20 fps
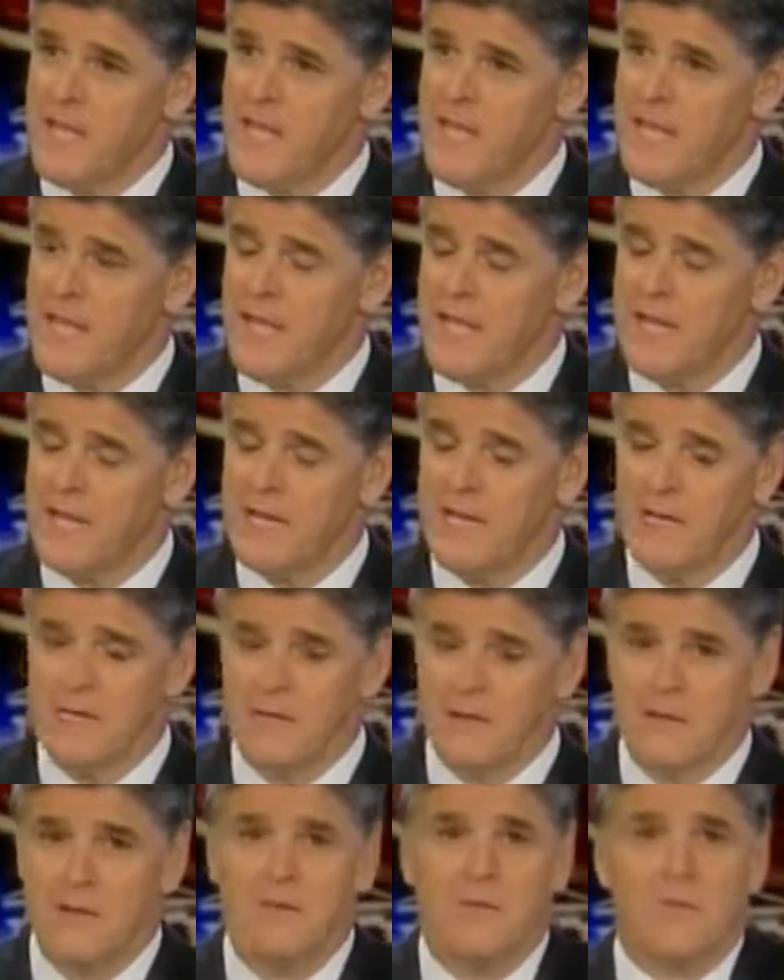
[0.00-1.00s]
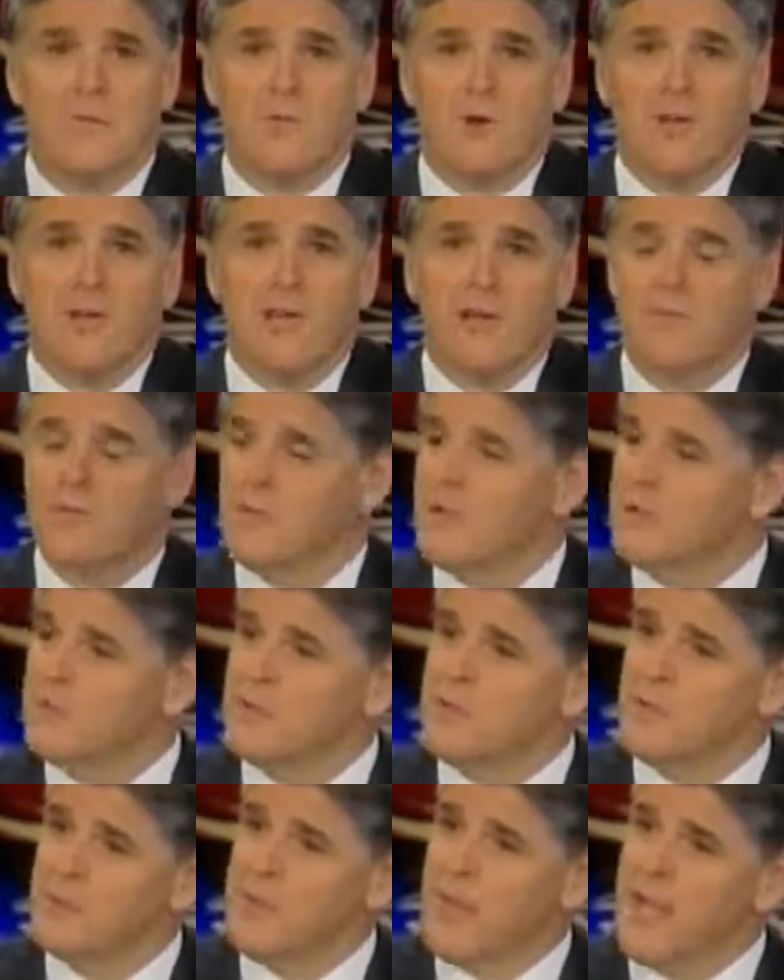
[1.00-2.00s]
And we're left
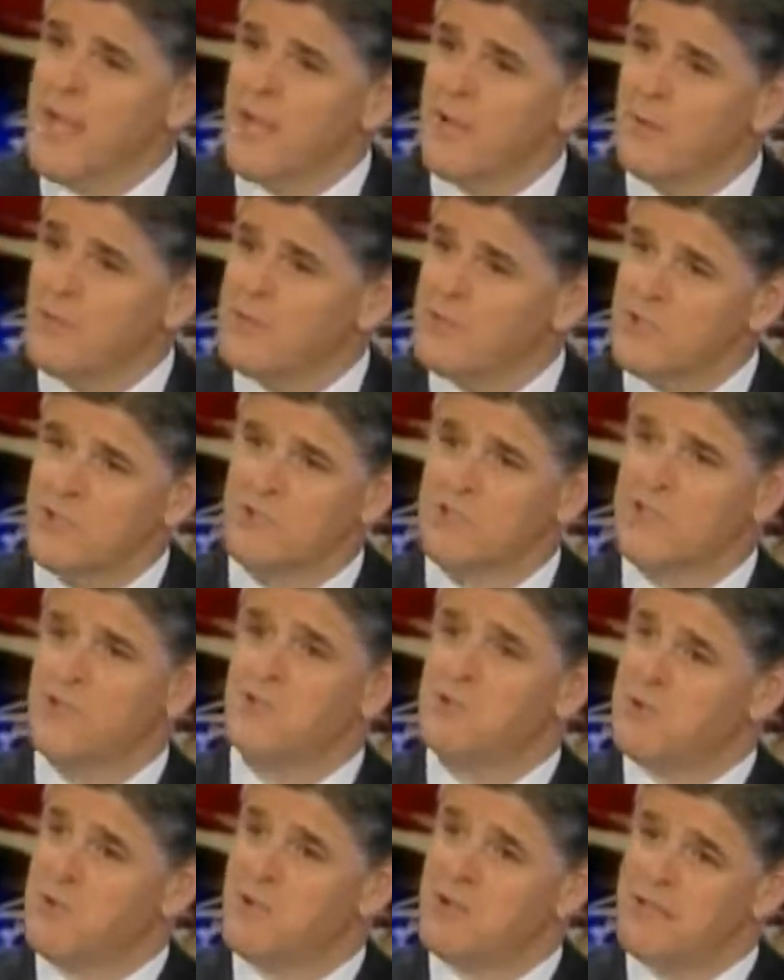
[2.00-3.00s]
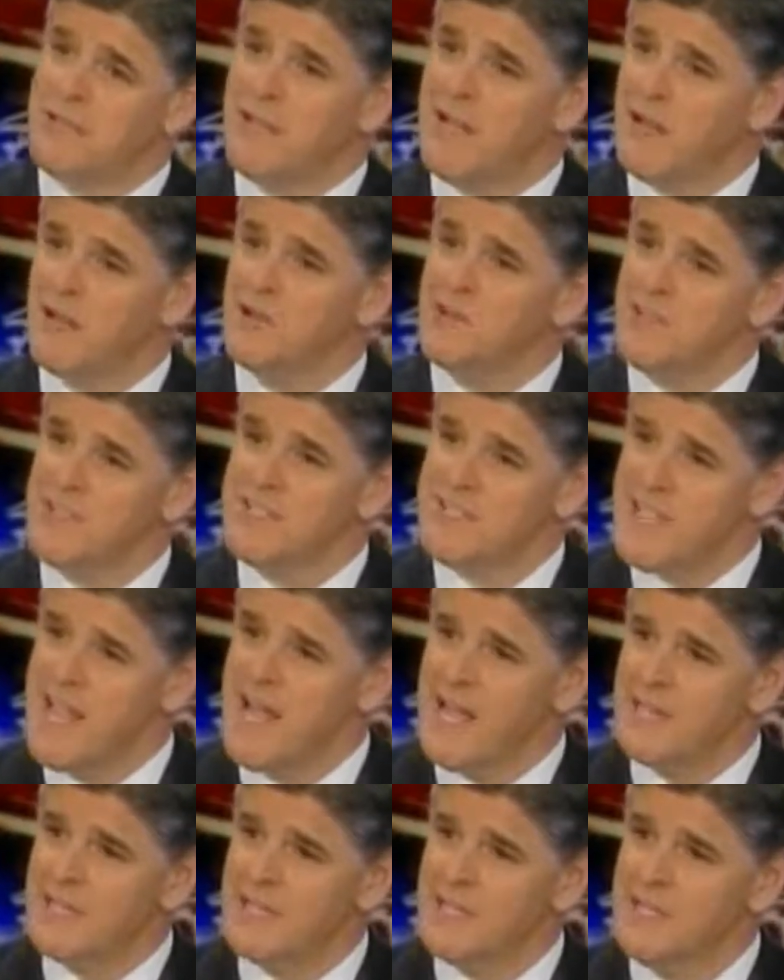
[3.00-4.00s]
holding the bag with $16 trillion in
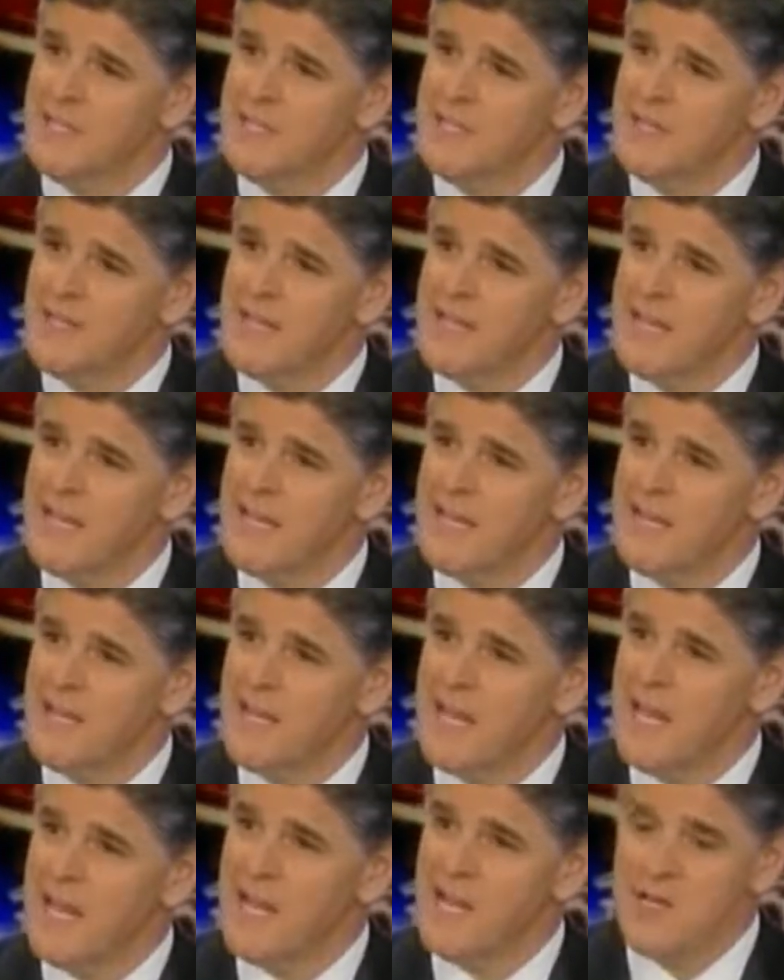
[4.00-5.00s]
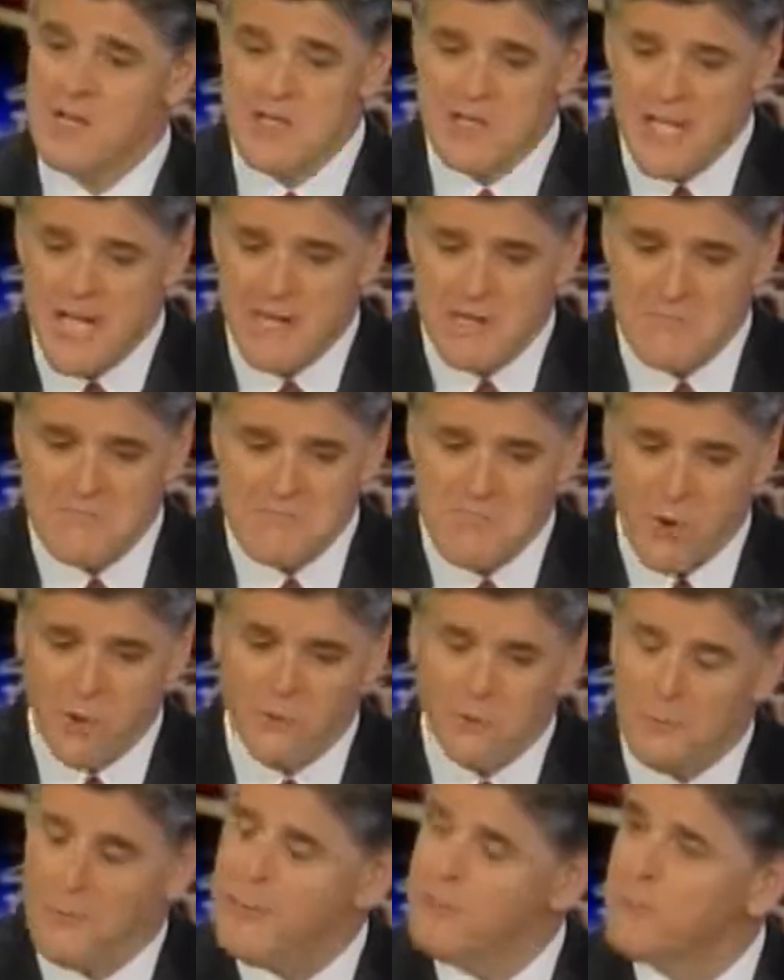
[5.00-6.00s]
debt. And yet
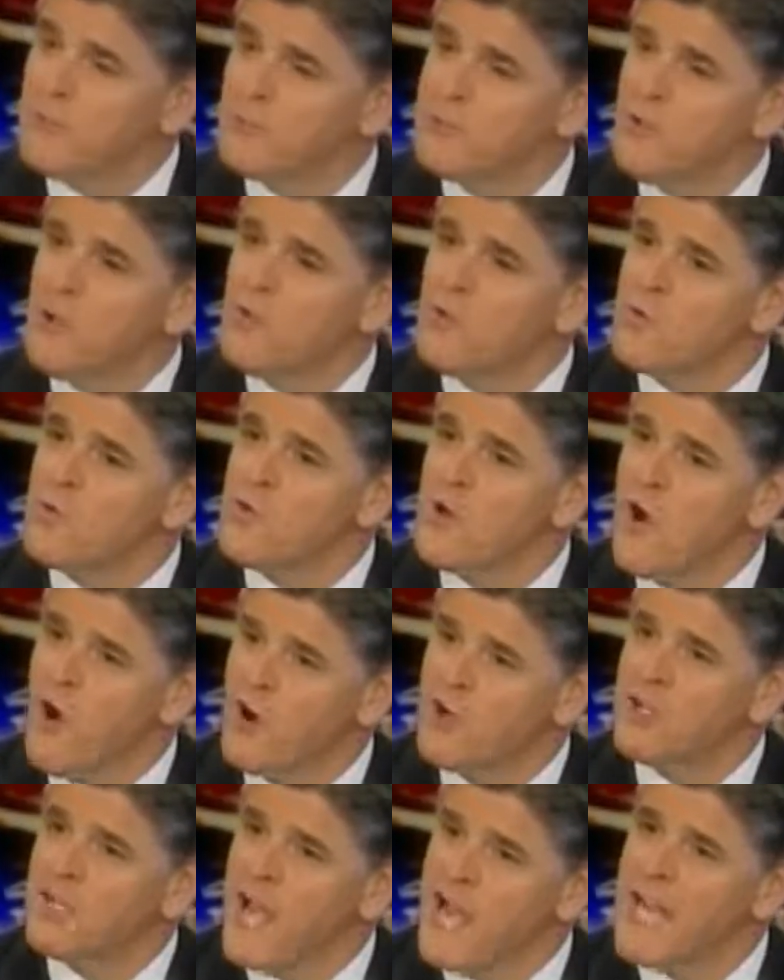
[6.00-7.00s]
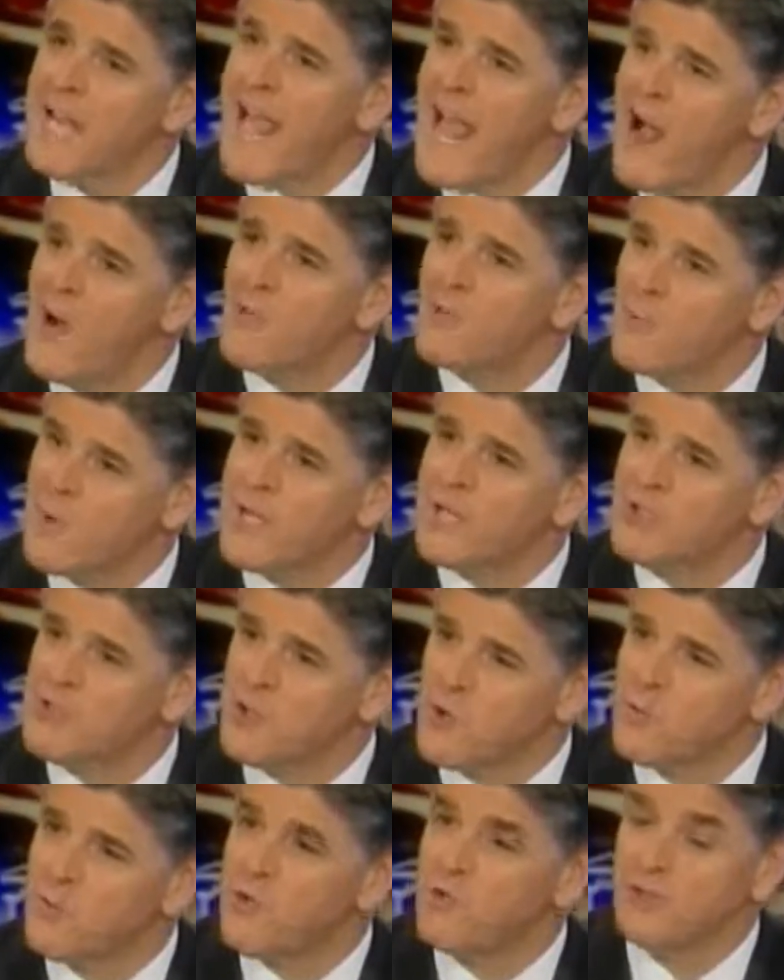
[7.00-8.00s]
most people are not outraged
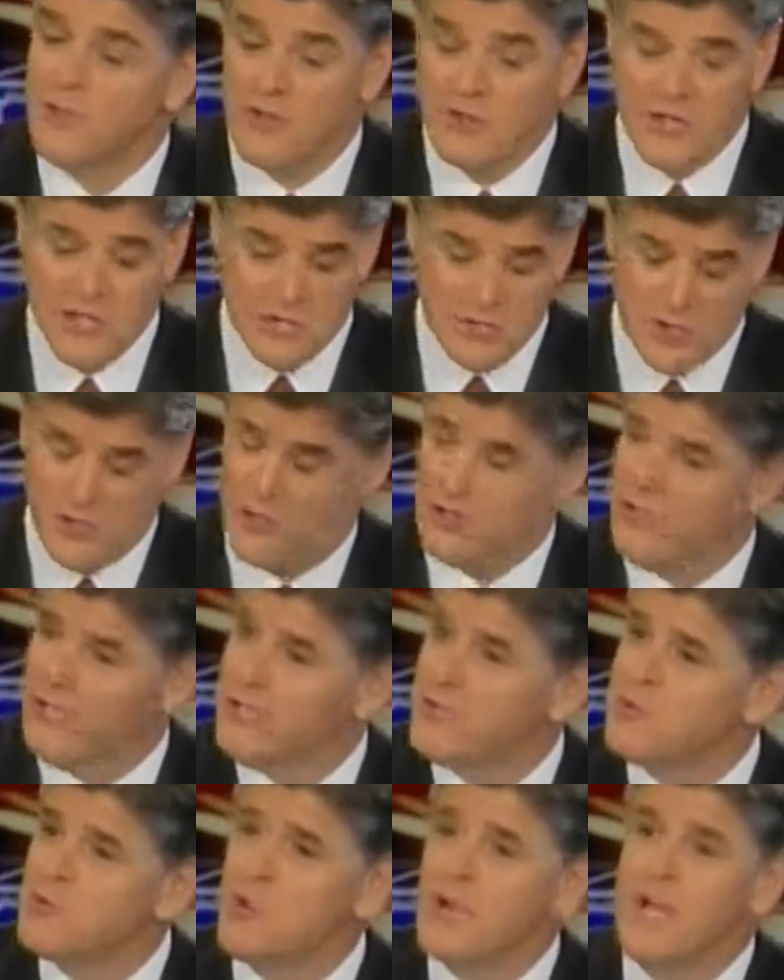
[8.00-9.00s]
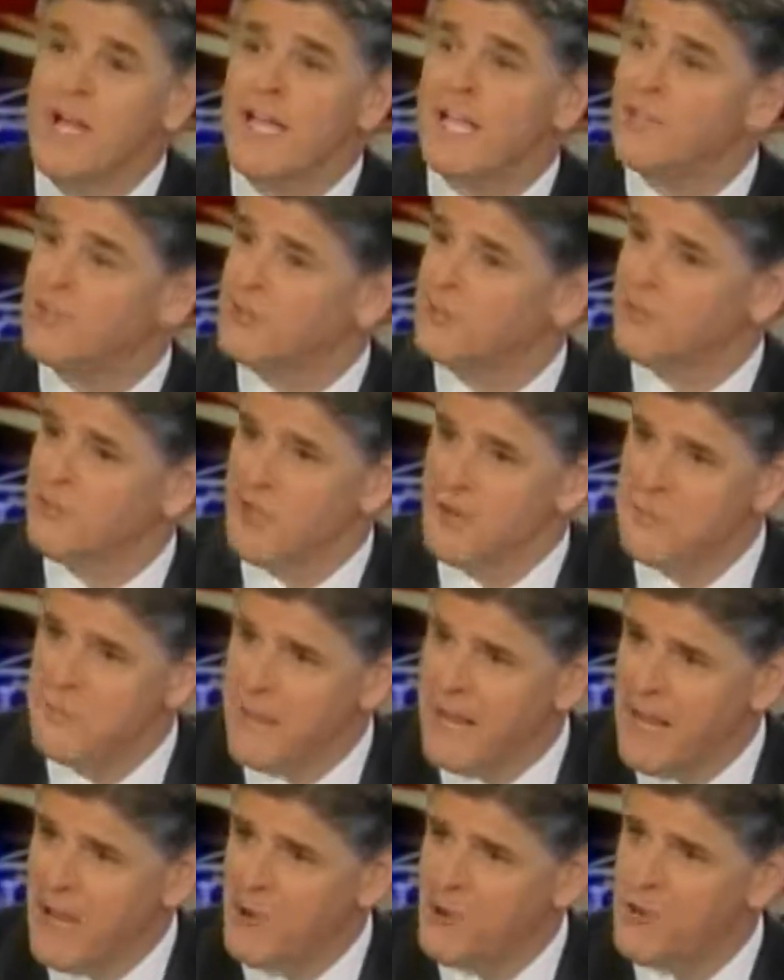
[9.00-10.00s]
over this. It's Solyndra, it's
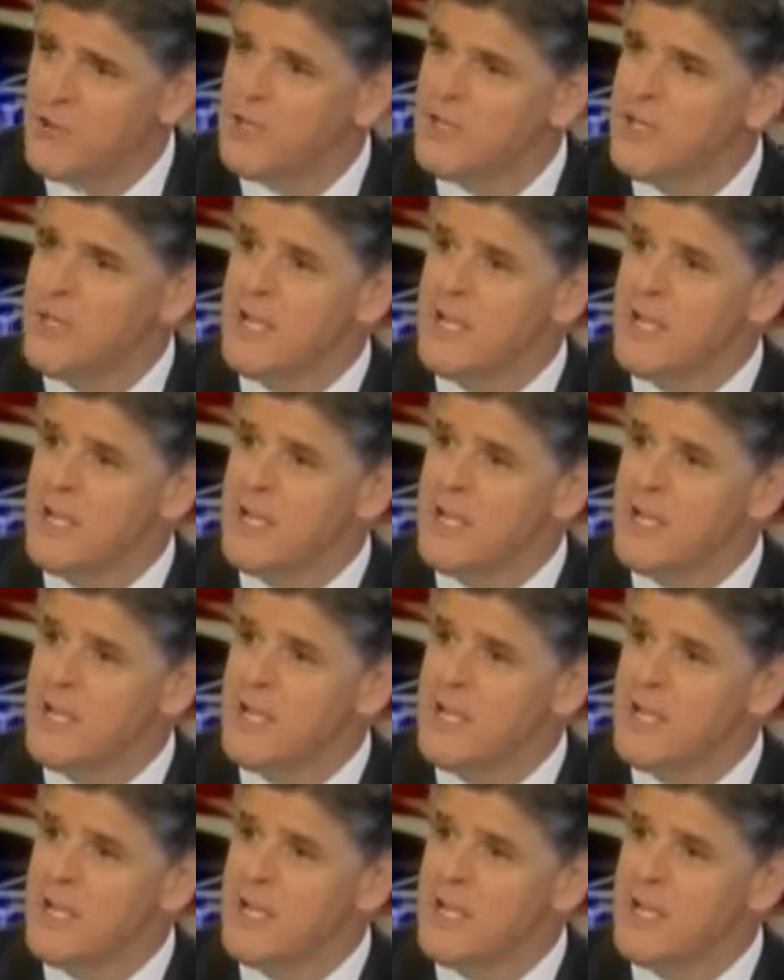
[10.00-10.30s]
SunPower.